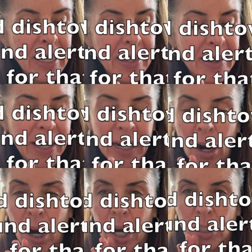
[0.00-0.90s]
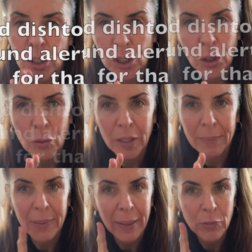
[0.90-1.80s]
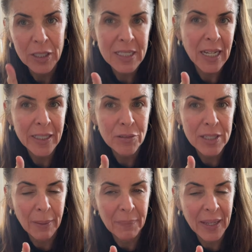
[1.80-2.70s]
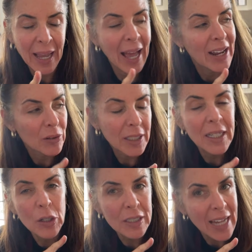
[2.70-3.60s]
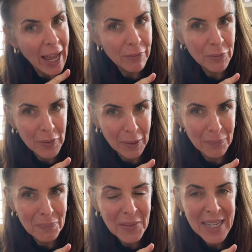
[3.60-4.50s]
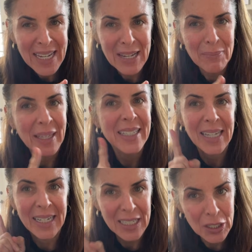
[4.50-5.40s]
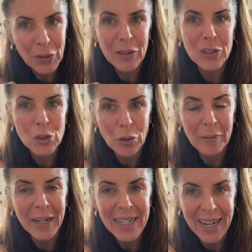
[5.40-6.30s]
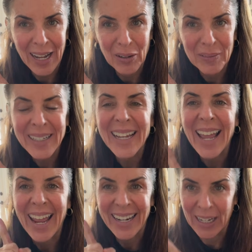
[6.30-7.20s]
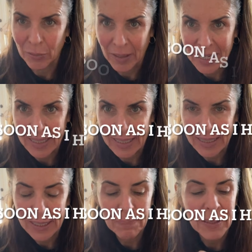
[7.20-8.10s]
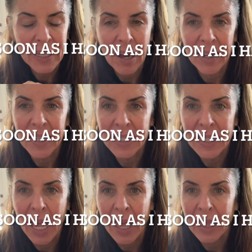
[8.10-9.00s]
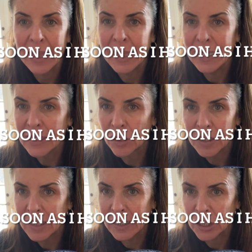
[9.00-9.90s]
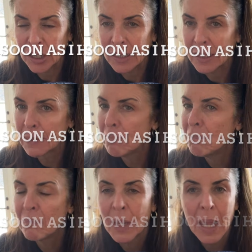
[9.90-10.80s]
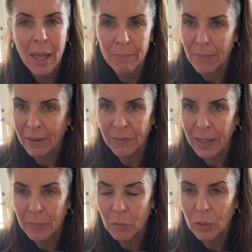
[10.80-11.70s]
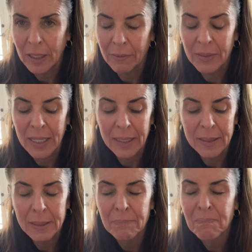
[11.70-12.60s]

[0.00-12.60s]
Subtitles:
They are so good, but I'm going to tell you something. I only cooked half of them because I need to go to the store right now and get raisins, because these are delicious. My family will love these,